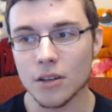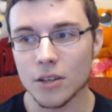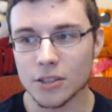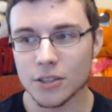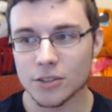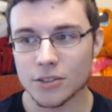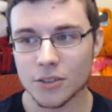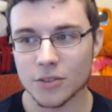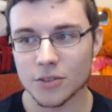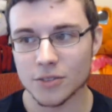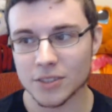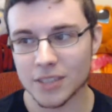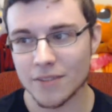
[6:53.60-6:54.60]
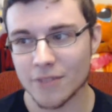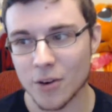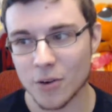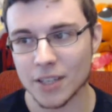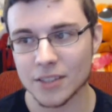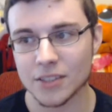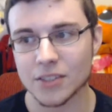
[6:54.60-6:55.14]
So stay
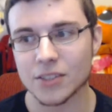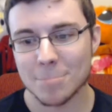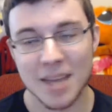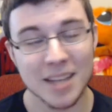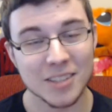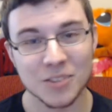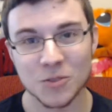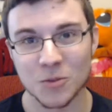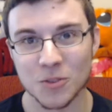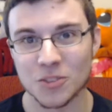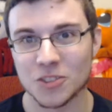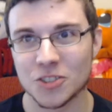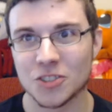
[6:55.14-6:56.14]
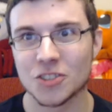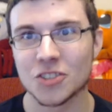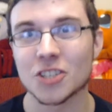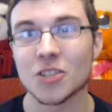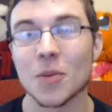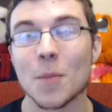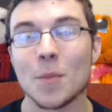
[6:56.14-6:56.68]
focused. That's
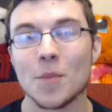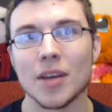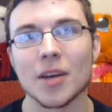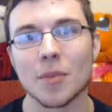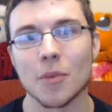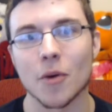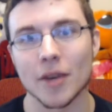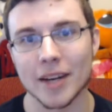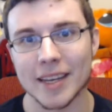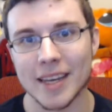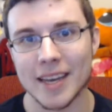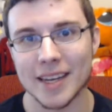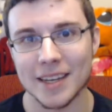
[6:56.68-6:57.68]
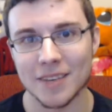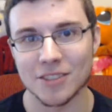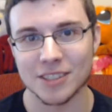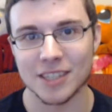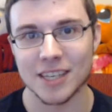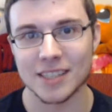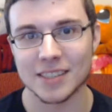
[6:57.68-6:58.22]
such a big point. I can't
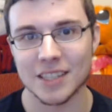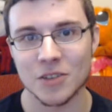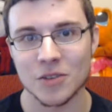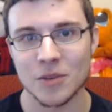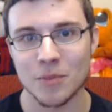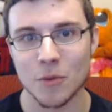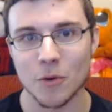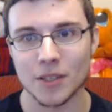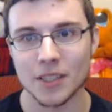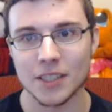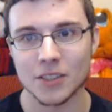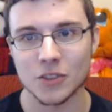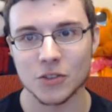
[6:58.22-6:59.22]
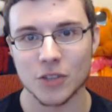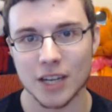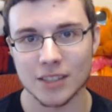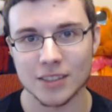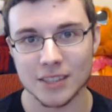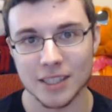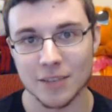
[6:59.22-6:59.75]
emphasize how important it is to
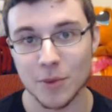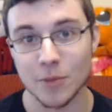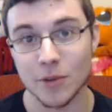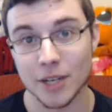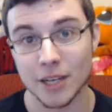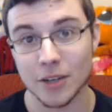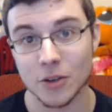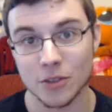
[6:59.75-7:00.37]
constantly have people getting called on